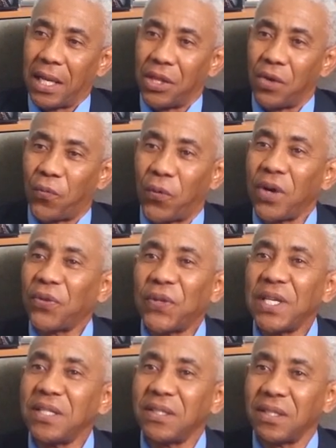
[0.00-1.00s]
the first
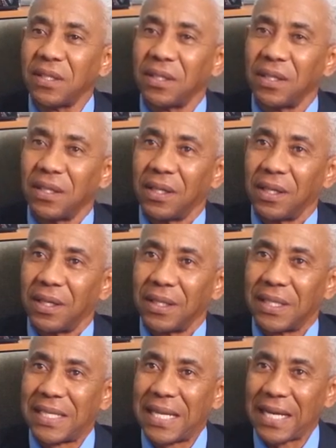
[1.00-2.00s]
things
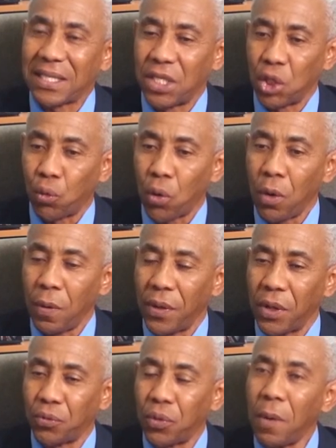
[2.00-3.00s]
that
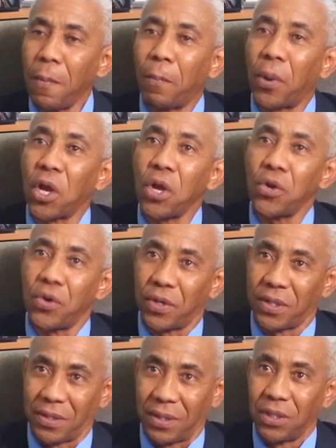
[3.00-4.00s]
the drum
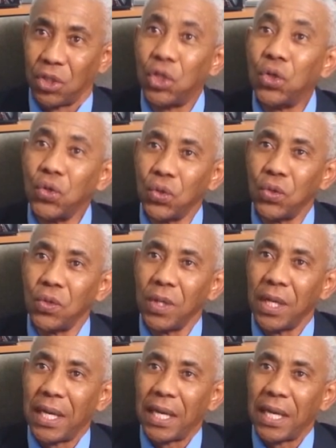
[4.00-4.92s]
players do